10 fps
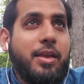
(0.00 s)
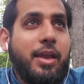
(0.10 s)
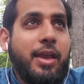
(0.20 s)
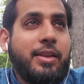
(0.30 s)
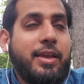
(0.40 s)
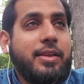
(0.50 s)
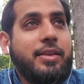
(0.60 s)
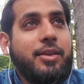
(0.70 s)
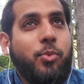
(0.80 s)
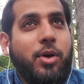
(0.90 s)
And
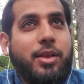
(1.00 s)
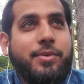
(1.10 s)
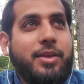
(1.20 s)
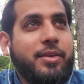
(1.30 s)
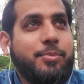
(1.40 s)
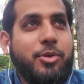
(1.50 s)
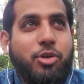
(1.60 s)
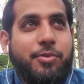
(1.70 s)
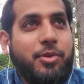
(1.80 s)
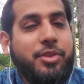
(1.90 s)
then one of the
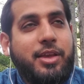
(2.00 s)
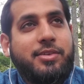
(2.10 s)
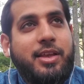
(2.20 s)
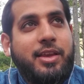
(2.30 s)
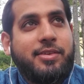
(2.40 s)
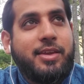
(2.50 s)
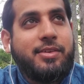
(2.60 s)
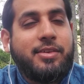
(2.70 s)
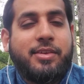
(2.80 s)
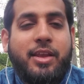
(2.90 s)
beautiful things that he says
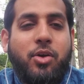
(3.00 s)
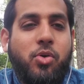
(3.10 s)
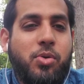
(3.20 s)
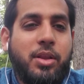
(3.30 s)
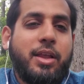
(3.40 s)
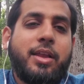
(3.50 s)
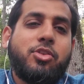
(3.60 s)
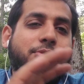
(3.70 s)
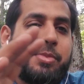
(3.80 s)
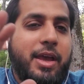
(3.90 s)
is that, "Oh Allah,
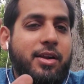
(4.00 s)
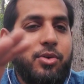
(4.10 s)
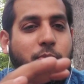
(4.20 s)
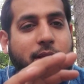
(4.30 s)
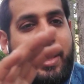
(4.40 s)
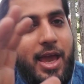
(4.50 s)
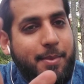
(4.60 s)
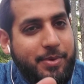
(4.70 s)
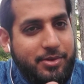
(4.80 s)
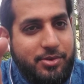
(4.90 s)
no matter what
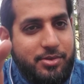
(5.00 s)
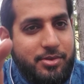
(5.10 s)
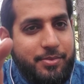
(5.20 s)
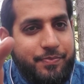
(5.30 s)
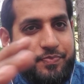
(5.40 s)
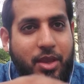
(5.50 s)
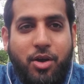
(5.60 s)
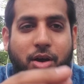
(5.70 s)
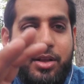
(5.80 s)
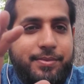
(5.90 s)
happens,
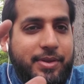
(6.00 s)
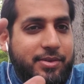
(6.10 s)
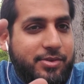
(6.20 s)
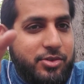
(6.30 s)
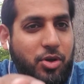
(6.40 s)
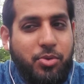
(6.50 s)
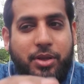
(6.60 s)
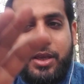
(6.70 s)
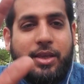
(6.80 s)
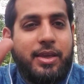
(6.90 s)
all of this
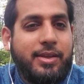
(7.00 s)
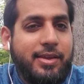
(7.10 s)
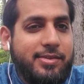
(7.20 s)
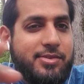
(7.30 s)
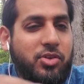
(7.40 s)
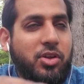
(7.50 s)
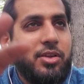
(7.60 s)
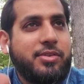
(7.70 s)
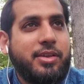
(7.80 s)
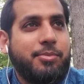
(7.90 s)
stoning and
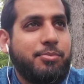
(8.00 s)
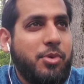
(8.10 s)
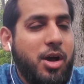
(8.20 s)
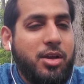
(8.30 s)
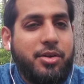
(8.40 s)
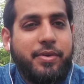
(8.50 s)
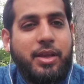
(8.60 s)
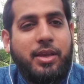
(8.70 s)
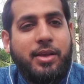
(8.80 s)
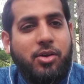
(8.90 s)
insults and
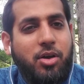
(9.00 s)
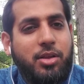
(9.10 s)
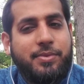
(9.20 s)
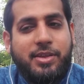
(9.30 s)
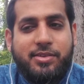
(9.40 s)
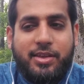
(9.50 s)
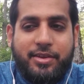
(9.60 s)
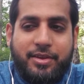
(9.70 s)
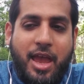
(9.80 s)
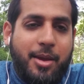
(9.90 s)
mockery and all of this that
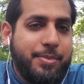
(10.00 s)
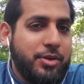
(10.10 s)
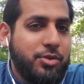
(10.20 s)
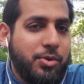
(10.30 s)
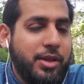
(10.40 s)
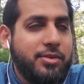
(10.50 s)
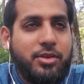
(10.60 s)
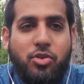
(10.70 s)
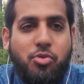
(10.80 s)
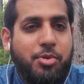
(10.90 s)
has happened to us,
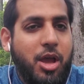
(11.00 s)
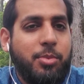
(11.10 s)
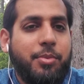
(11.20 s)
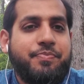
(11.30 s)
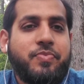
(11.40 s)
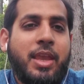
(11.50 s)
no problem.